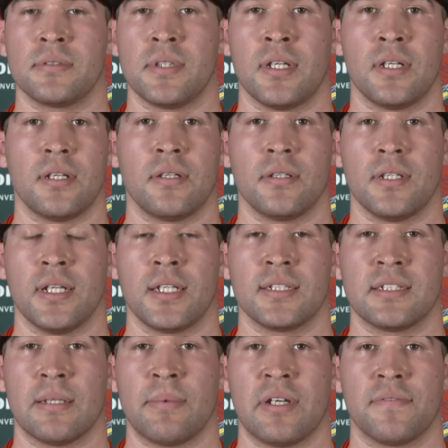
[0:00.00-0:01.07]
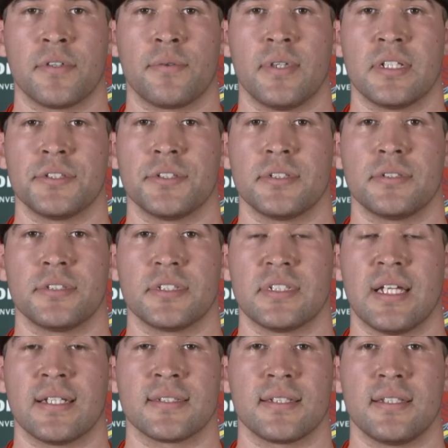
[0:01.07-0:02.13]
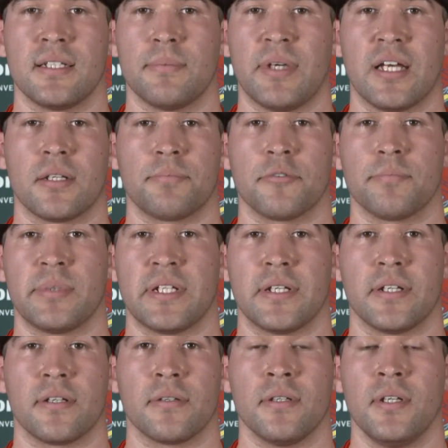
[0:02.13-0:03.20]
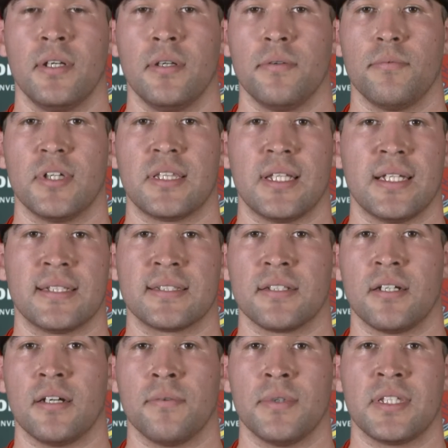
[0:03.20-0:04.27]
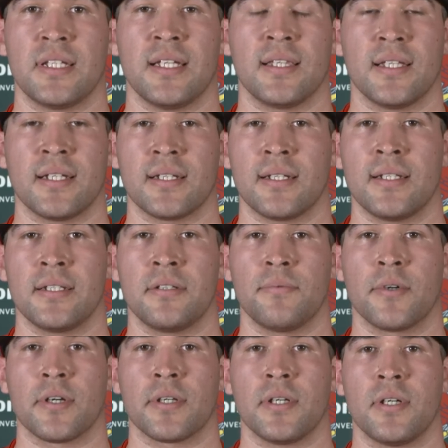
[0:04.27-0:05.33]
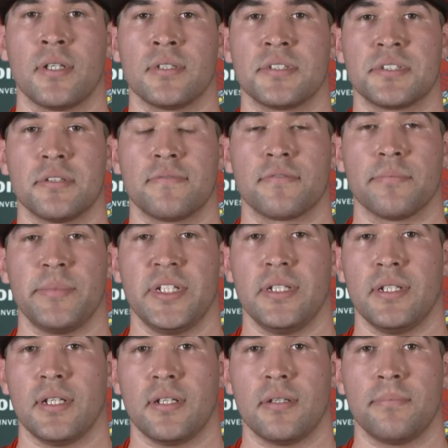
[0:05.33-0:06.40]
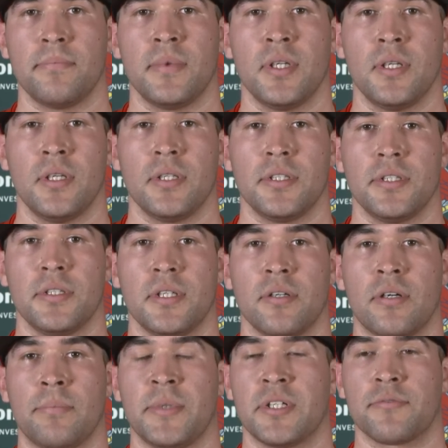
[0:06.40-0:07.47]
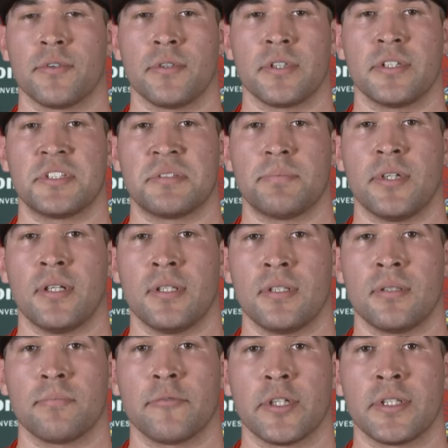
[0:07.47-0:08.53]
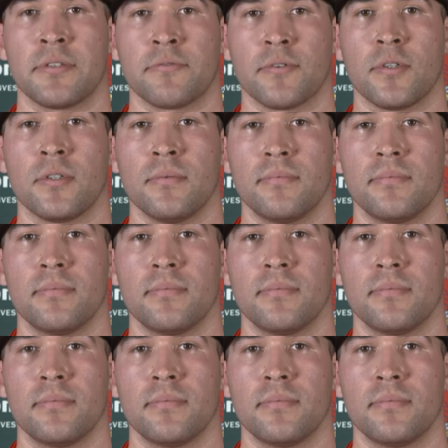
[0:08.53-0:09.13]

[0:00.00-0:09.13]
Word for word: Uh, anytime I have a question, just asking them how to prepare, what they saw, what they think I need to work on. So for me, um, you know, I'm in a real good spot and I'm ready to roll.